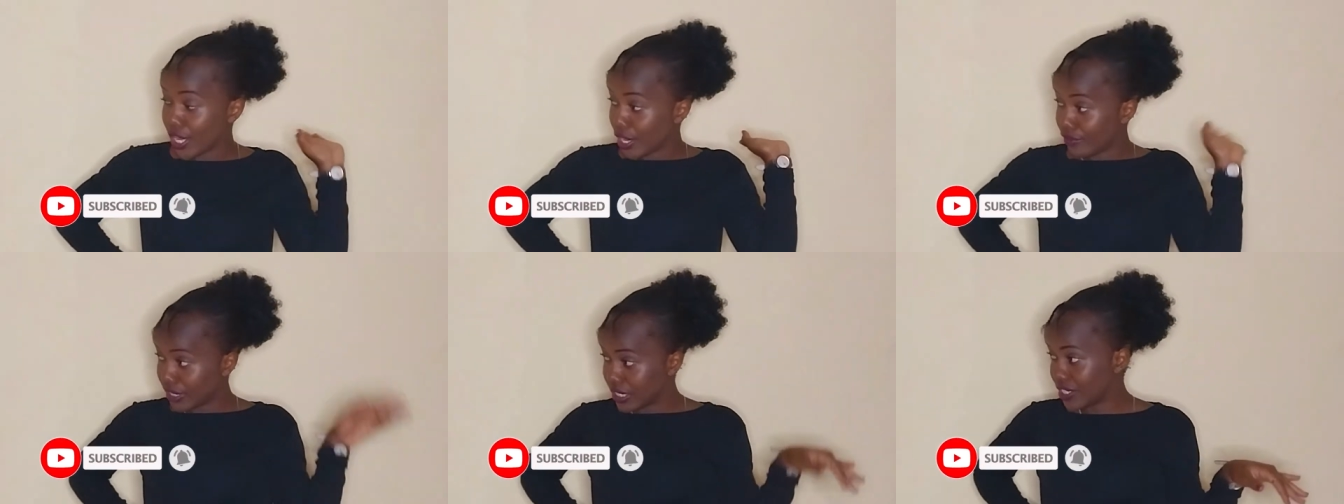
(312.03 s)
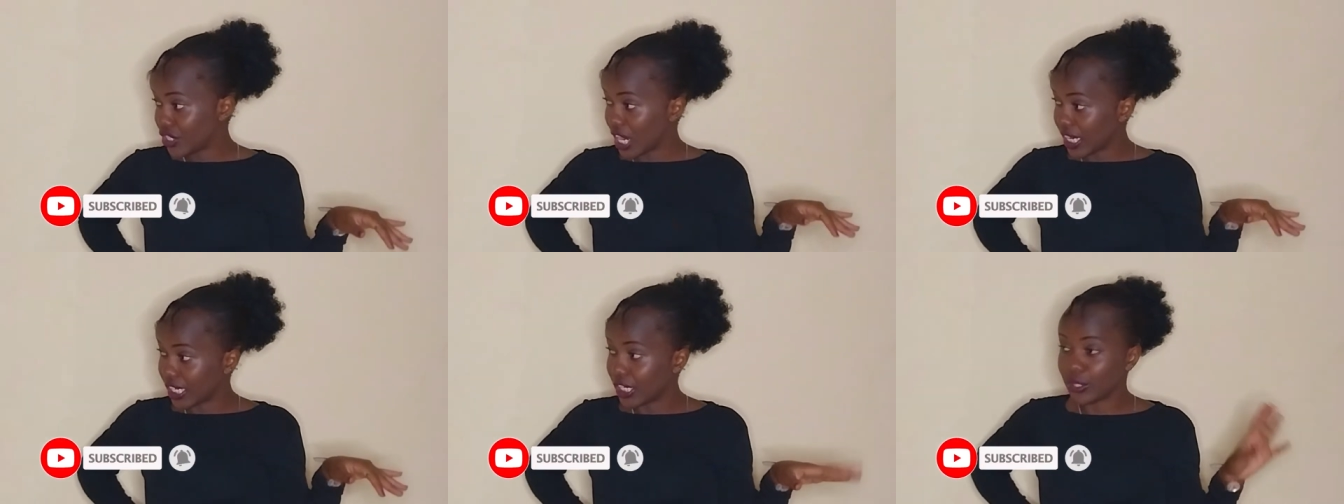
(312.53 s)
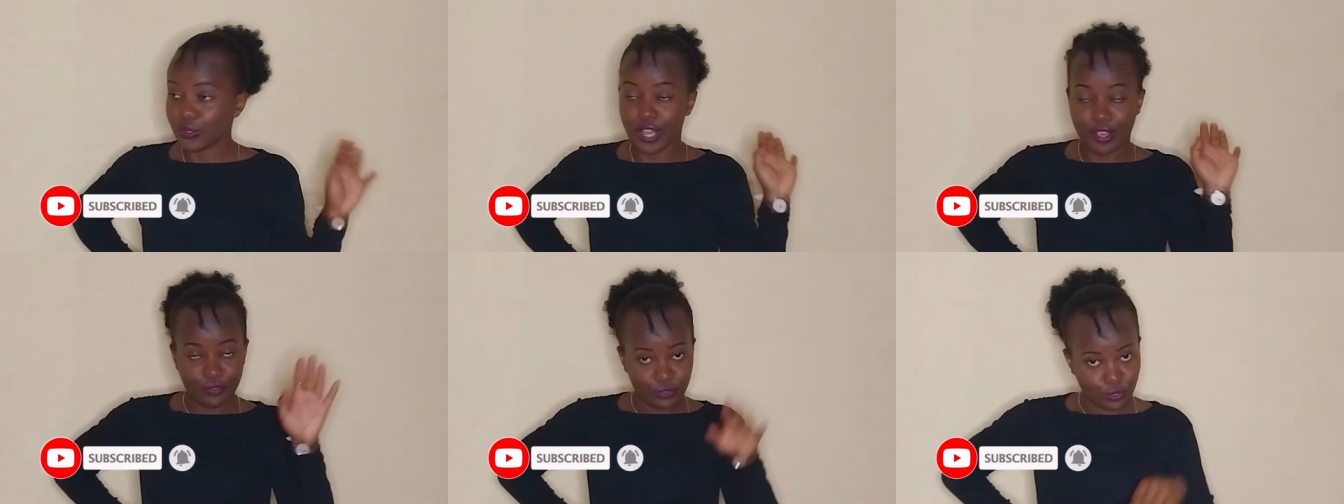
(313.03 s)
if it's shaggy you
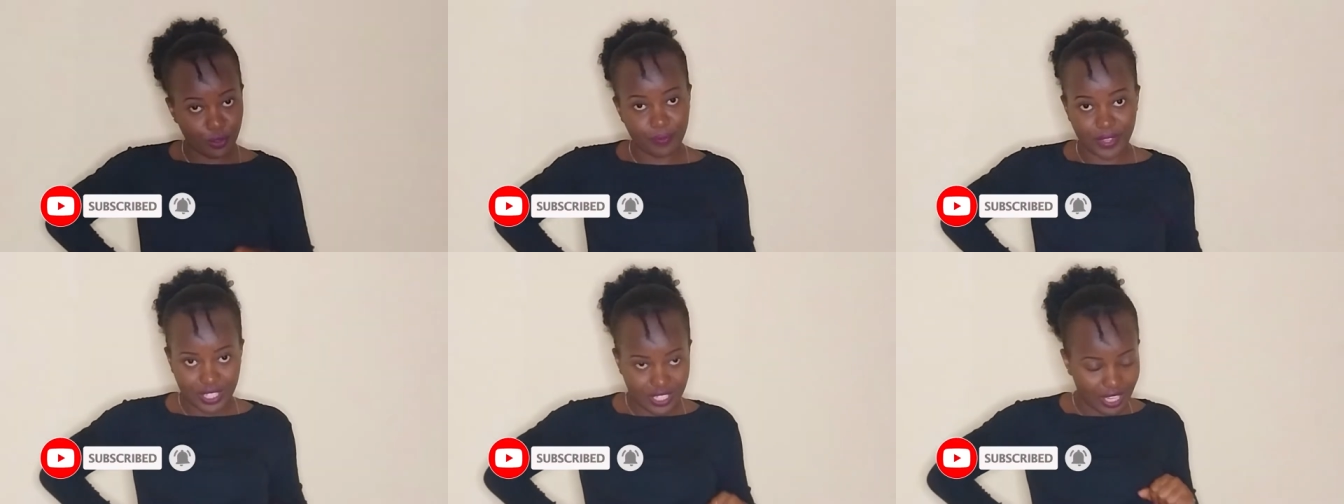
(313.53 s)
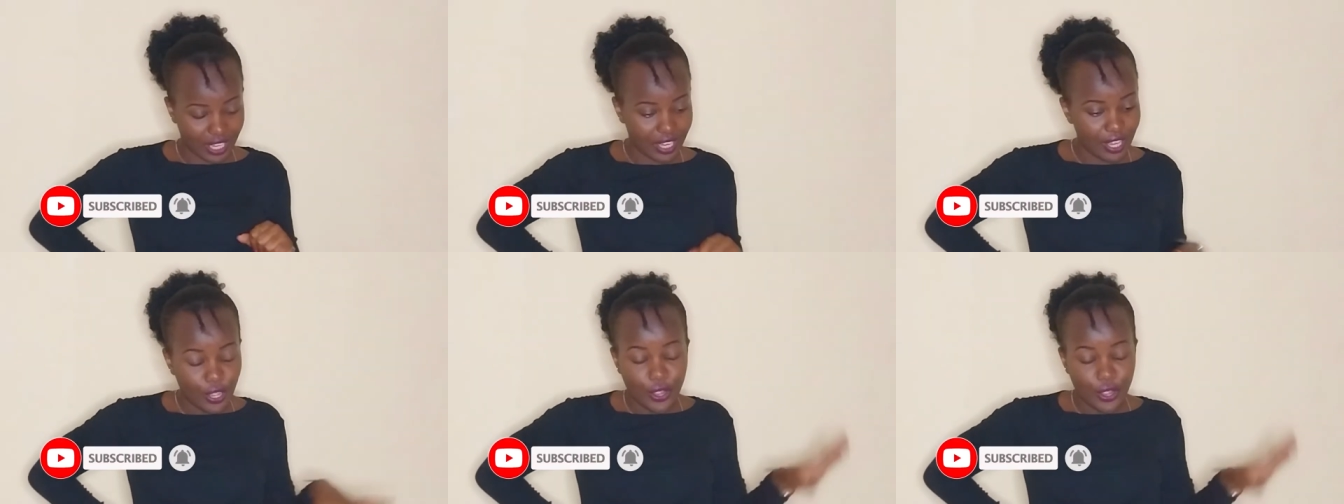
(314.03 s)
have to comb that hair